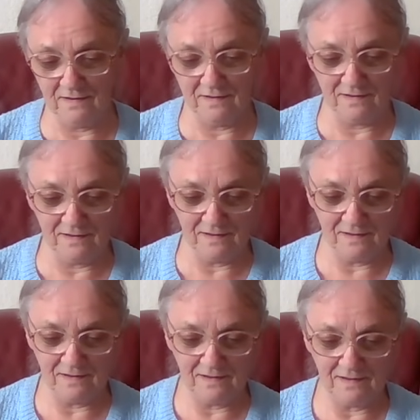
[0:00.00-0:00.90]

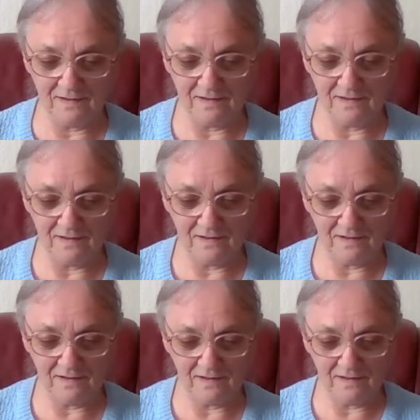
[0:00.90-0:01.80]

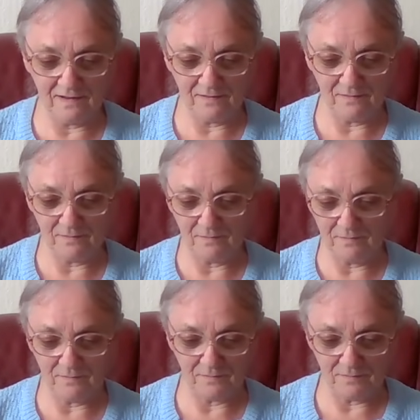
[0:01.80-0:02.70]

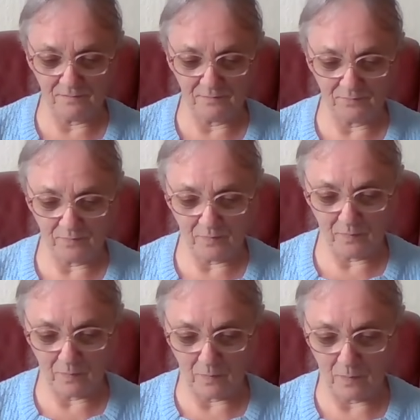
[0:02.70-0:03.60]

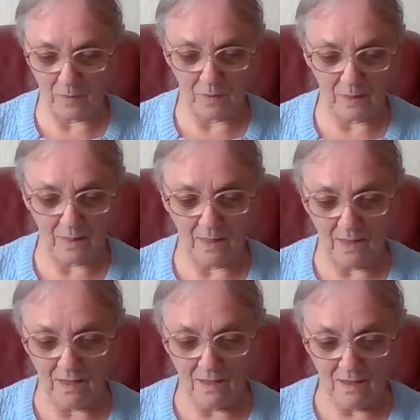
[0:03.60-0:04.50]

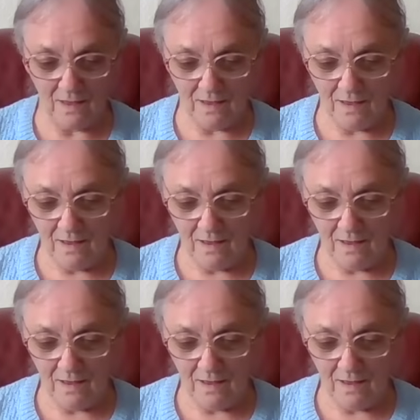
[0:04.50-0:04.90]
(no one is talking)